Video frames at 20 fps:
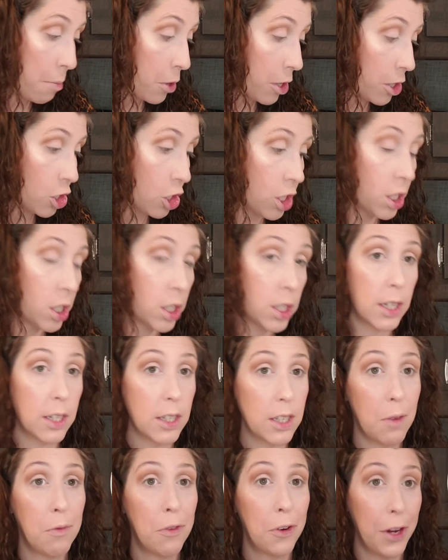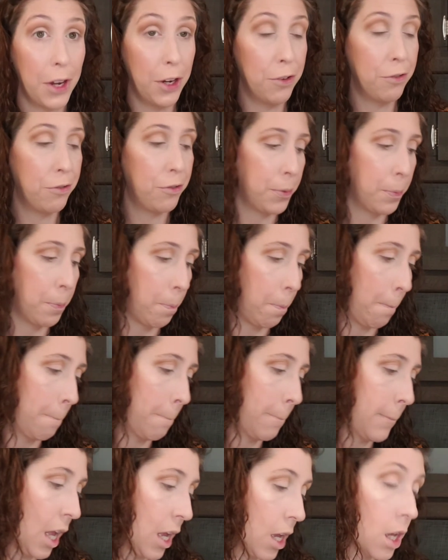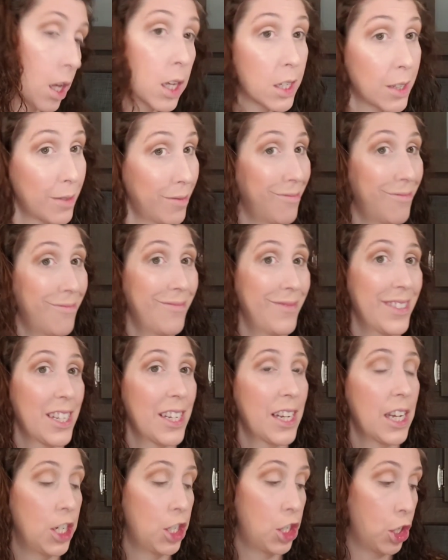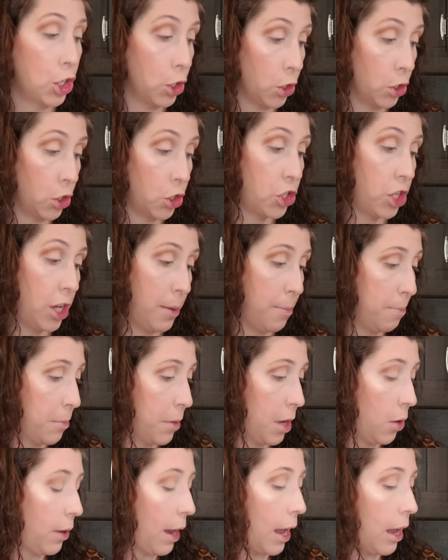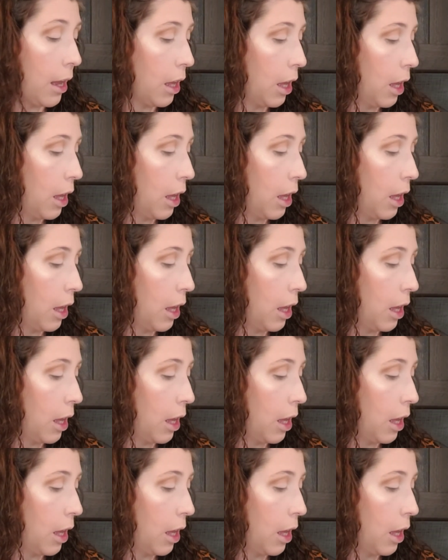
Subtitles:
brushes except for e.l.f. because your girl's cheap. Okay.